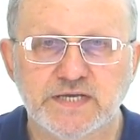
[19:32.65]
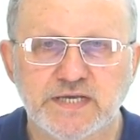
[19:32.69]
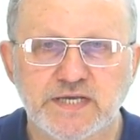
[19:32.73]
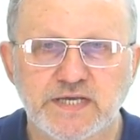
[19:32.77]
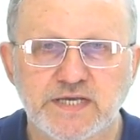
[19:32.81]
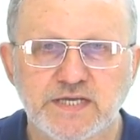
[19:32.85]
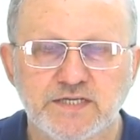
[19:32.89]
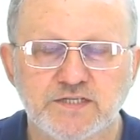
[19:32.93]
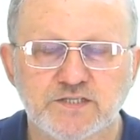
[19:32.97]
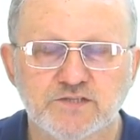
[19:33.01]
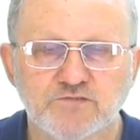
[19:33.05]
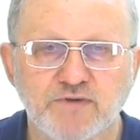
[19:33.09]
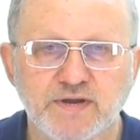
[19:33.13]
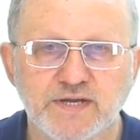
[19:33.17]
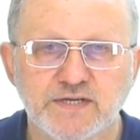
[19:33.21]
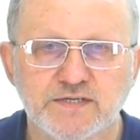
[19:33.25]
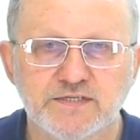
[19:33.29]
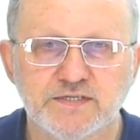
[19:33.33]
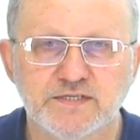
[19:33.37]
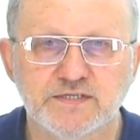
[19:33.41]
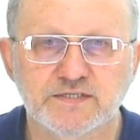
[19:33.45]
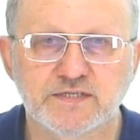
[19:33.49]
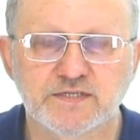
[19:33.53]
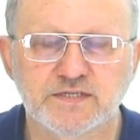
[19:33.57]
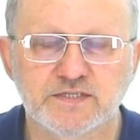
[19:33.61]
A
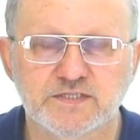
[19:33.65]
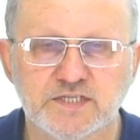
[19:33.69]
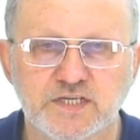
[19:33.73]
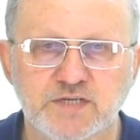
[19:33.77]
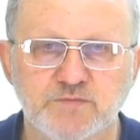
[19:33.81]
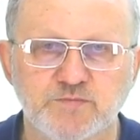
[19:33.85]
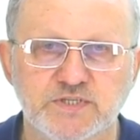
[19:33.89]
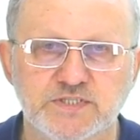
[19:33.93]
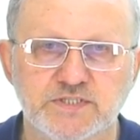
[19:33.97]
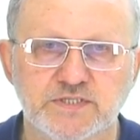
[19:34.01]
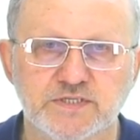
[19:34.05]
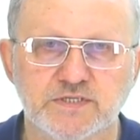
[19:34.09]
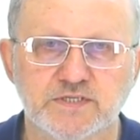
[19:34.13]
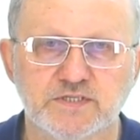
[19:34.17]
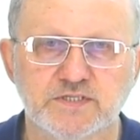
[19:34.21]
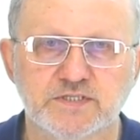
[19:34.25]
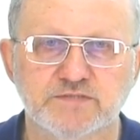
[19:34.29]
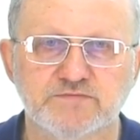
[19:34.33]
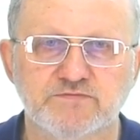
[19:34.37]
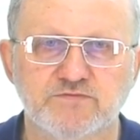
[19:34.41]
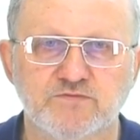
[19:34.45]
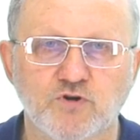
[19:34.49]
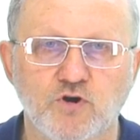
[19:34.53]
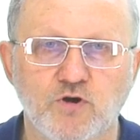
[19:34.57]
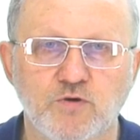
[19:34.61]
20 centimeters
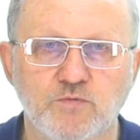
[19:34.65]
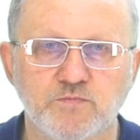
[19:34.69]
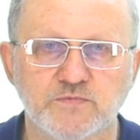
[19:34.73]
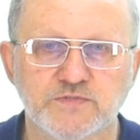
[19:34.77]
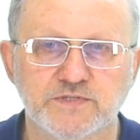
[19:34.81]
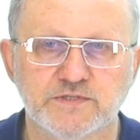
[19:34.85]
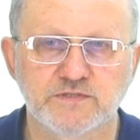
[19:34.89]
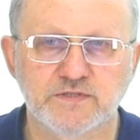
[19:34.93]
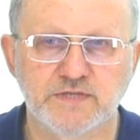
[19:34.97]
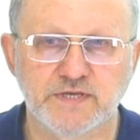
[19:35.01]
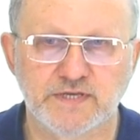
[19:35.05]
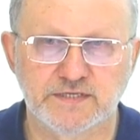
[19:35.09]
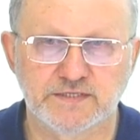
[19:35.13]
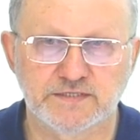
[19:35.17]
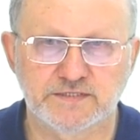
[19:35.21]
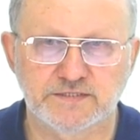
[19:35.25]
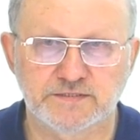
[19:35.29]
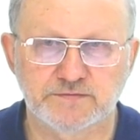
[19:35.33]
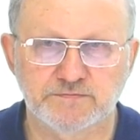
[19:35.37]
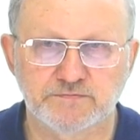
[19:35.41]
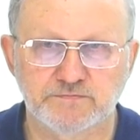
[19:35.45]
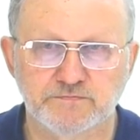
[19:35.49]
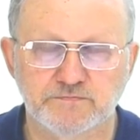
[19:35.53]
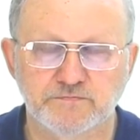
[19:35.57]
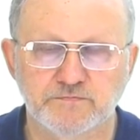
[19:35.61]
from the
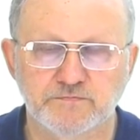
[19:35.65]
lens.